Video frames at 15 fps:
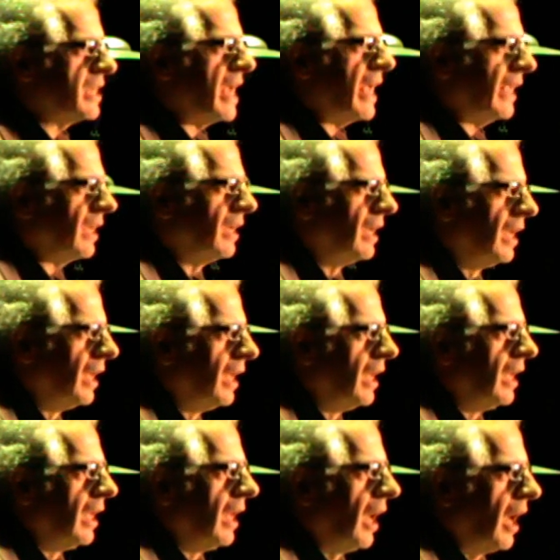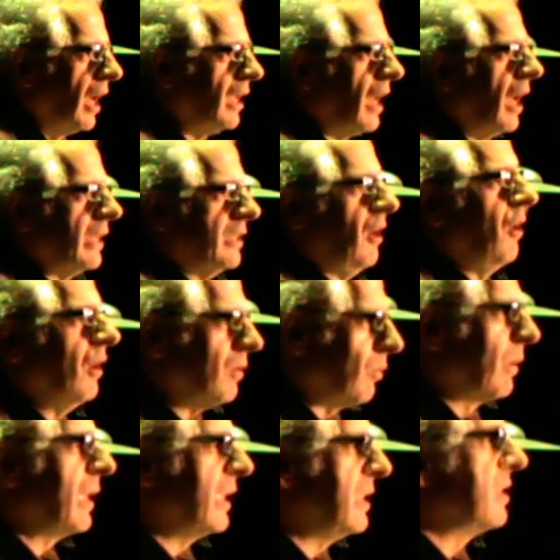Nick, I
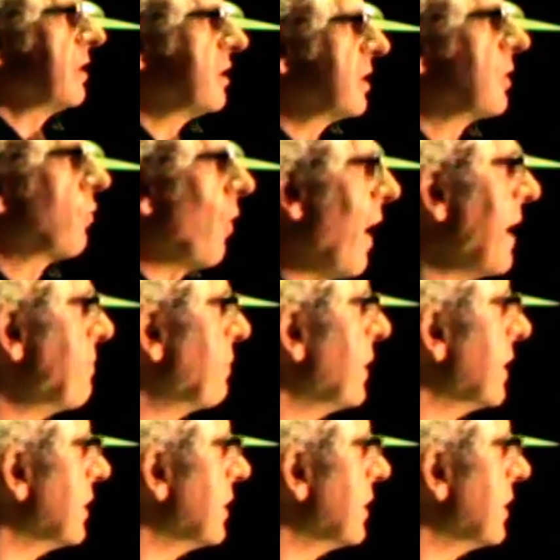can't really describe